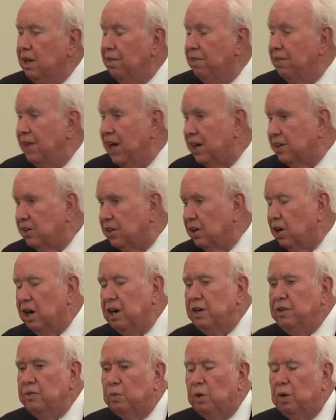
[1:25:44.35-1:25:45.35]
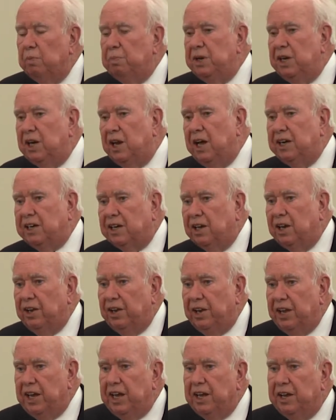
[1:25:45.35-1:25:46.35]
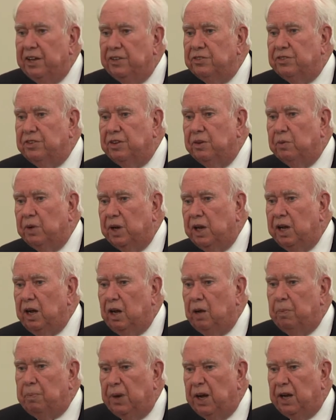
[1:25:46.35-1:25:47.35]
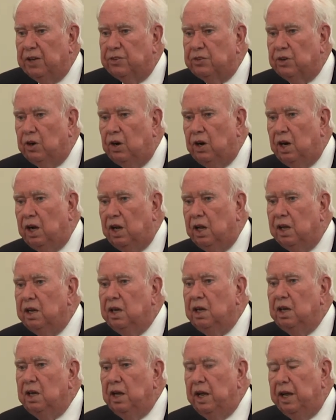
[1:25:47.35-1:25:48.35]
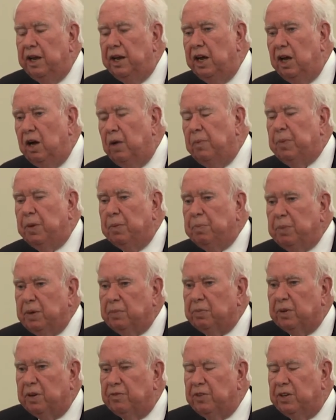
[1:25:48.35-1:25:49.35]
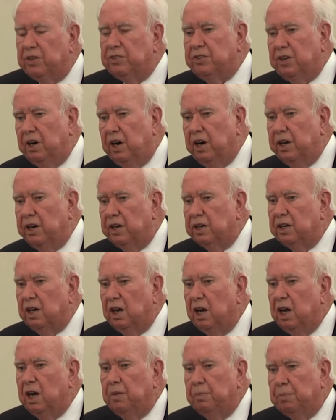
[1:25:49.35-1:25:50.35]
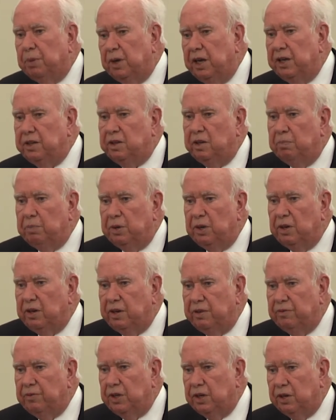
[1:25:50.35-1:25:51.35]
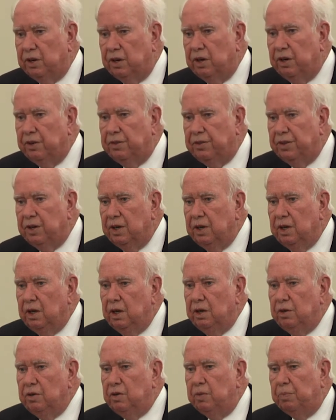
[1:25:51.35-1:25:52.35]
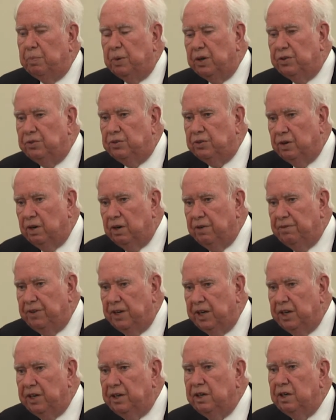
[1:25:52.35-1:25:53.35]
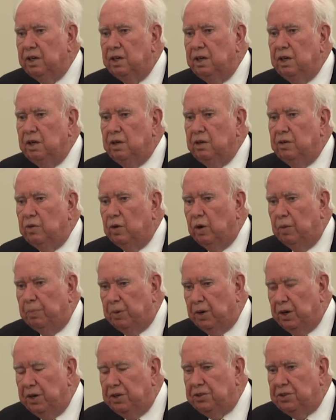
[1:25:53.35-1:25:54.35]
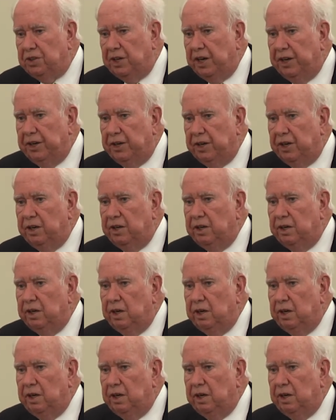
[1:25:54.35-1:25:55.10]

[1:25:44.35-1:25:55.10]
That garden will be like a lens that will help us all and help the people of this area to contemplate the beauty of the earth, to preserve it, to appreciate it,